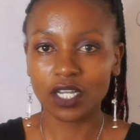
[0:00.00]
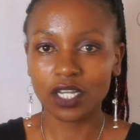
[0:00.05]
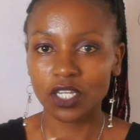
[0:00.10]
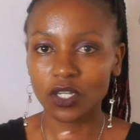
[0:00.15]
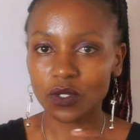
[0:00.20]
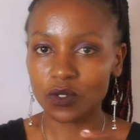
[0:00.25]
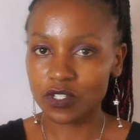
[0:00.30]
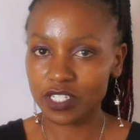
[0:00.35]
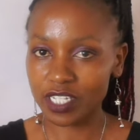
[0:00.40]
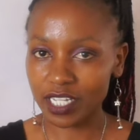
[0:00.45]

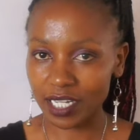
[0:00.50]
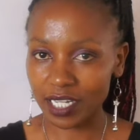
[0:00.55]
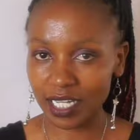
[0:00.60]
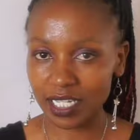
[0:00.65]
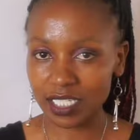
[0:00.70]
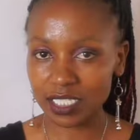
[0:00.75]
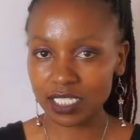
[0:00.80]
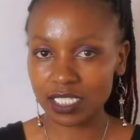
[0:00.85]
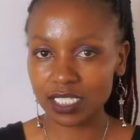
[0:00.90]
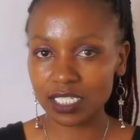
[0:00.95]
You tell
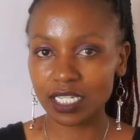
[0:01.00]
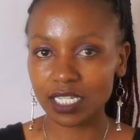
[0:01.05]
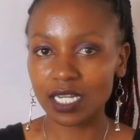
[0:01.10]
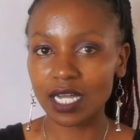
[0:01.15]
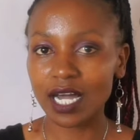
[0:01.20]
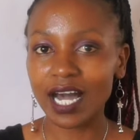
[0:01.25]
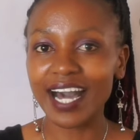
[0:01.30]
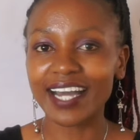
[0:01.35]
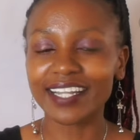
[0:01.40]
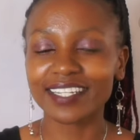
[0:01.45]
us
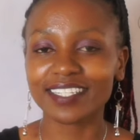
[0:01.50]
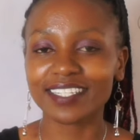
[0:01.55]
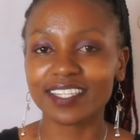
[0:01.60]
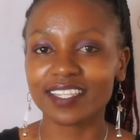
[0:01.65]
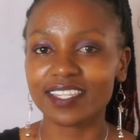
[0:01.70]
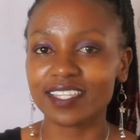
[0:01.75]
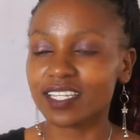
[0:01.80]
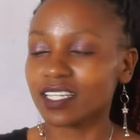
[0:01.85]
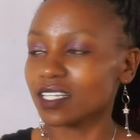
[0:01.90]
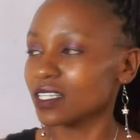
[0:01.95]
at
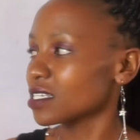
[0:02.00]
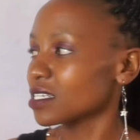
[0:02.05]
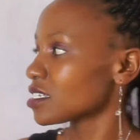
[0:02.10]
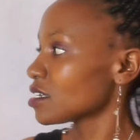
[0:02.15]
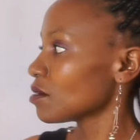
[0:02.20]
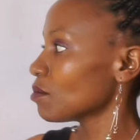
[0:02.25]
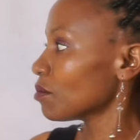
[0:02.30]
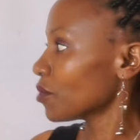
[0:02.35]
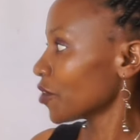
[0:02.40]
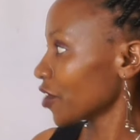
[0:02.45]
this
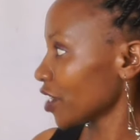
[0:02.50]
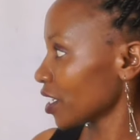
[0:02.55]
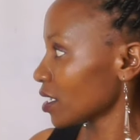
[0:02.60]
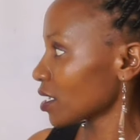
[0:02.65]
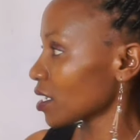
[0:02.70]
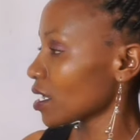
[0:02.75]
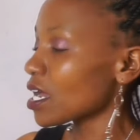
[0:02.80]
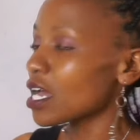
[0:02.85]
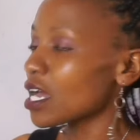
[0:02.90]
point.